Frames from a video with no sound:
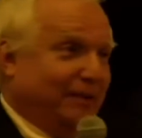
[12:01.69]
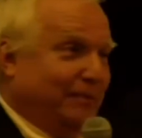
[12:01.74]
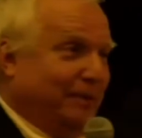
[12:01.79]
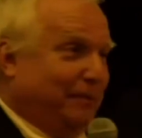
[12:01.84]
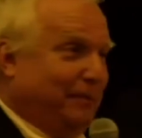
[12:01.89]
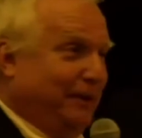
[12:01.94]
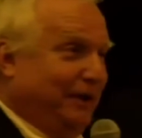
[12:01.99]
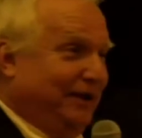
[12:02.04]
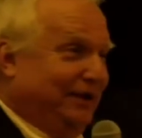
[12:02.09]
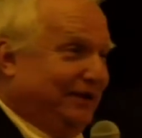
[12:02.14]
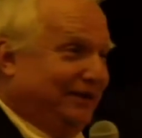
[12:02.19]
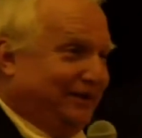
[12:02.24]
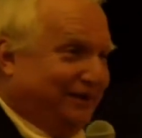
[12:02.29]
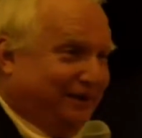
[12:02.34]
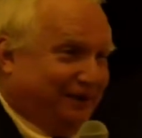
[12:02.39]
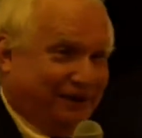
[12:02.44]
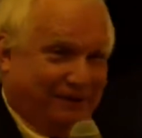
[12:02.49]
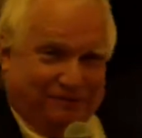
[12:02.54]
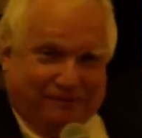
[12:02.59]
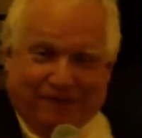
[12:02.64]
them to
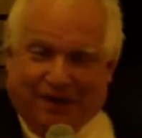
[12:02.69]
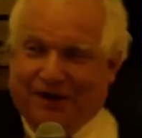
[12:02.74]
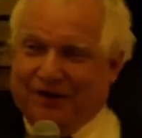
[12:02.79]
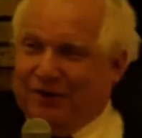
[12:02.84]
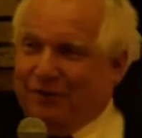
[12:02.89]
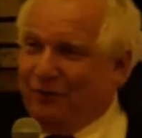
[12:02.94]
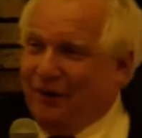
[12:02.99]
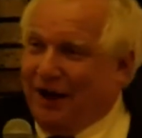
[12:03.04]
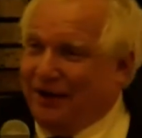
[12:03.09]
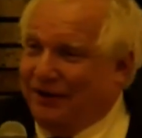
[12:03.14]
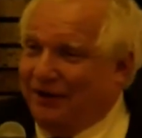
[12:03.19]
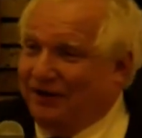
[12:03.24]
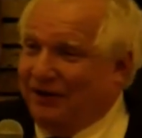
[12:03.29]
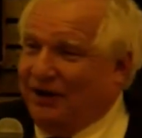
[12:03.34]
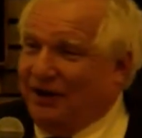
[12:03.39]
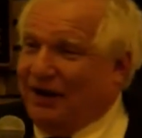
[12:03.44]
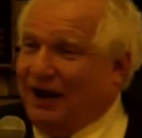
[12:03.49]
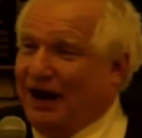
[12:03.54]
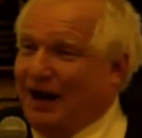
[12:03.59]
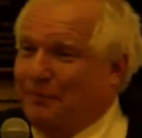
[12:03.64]
pieces rather
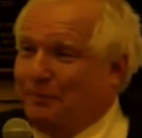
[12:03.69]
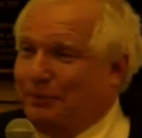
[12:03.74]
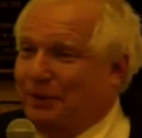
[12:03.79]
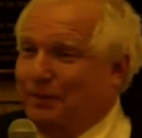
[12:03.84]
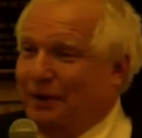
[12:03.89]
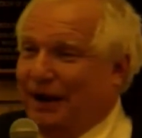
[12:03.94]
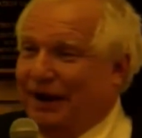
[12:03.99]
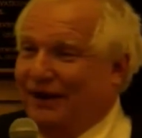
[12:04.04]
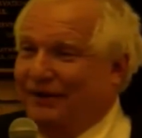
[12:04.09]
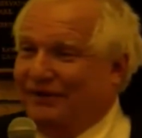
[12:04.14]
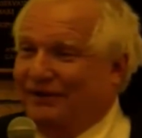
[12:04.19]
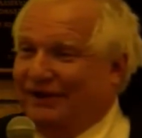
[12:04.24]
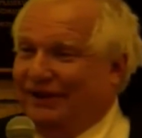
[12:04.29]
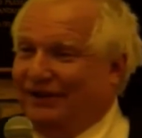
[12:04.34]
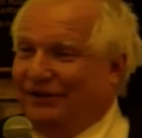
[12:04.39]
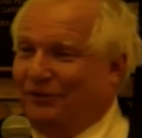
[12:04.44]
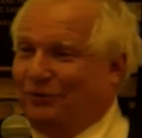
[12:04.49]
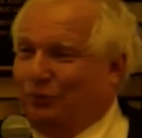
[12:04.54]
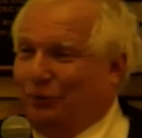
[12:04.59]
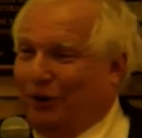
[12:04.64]
than compromise
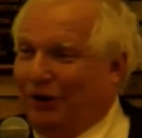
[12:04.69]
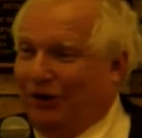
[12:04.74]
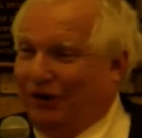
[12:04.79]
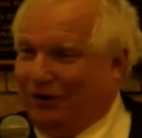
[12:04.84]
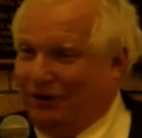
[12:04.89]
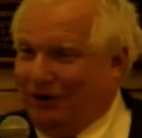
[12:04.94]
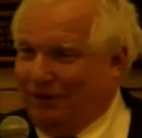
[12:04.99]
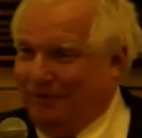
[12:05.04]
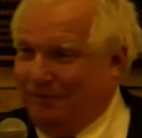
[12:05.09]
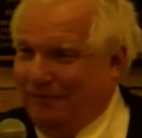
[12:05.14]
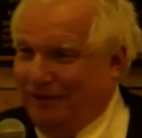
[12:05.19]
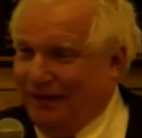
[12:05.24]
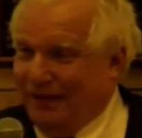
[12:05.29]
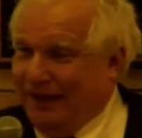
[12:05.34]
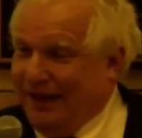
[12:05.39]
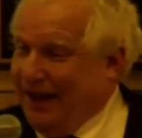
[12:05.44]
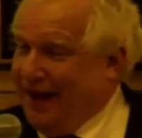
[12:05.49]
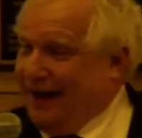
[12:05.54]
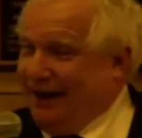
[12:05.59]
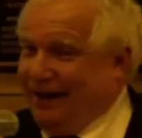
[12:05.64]
his work.
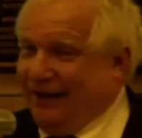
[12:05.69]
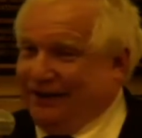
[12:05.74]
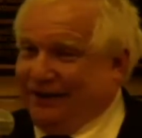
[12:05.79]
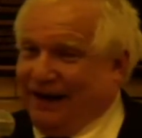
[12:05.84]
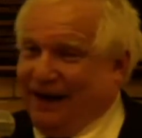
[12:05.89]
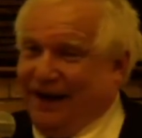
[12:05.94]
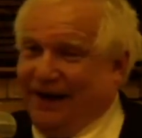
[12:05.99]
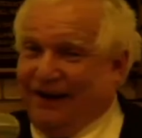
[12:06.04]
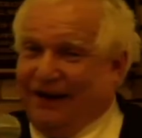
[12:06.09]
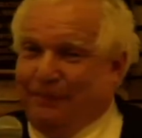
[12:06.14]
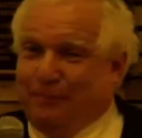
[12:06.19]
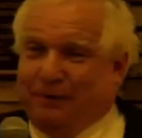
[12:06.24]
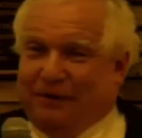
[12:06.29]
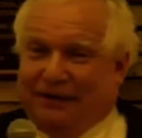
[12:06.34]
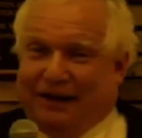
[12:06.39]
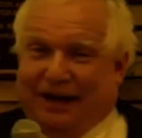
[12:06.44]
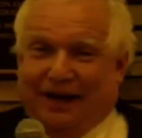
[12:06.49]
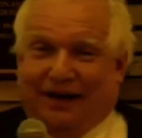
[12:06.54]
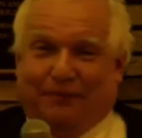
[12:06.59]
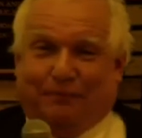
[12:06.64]
And it got a
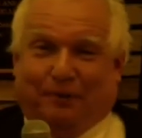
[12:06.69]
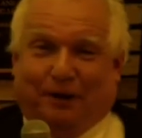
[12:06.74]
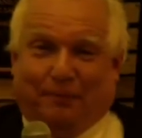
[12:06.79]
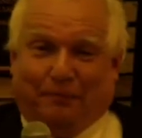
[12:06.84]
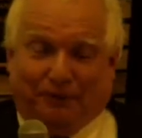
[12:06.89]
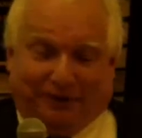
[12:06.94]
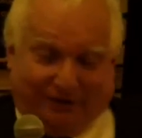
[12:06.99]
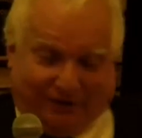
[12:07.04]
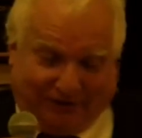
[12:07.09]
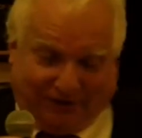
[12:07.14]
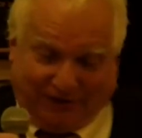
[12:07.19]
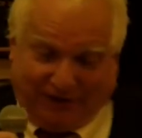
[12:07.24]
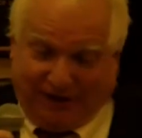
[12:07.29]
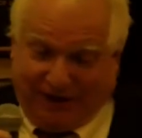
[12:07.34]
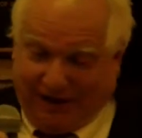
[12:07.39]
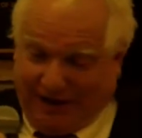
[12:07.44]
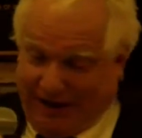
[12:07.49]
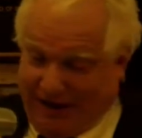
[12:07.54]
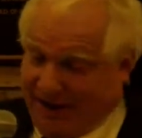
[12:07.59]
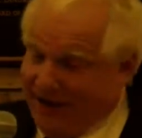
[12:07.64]
lot of publicity
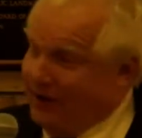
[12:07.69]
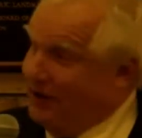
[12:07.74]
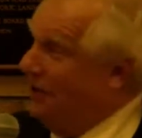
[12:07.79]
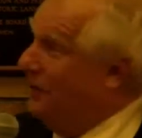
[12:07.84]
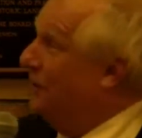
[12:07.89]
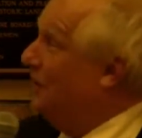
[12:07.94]
in